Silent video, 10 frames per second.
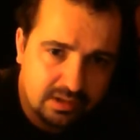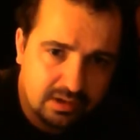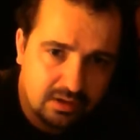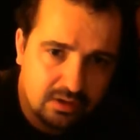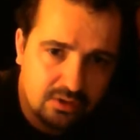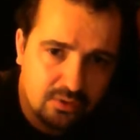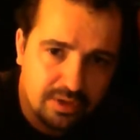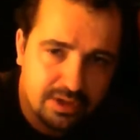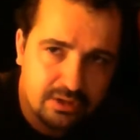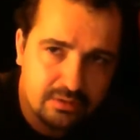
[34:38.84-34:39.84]
All
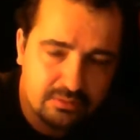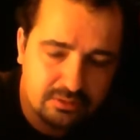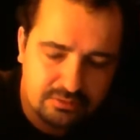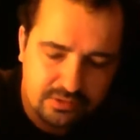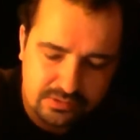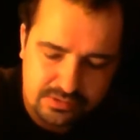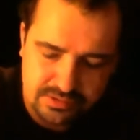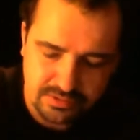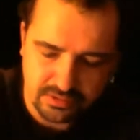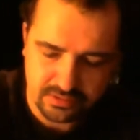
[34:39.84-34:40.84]
grain homebrew,
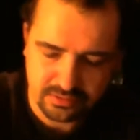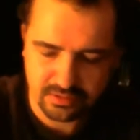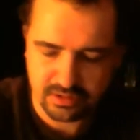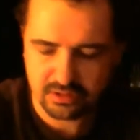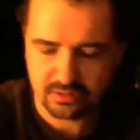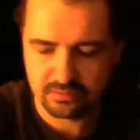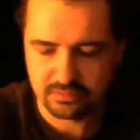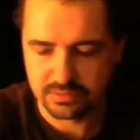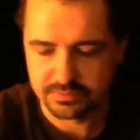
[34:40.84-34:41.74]
folks. All grain homebrew.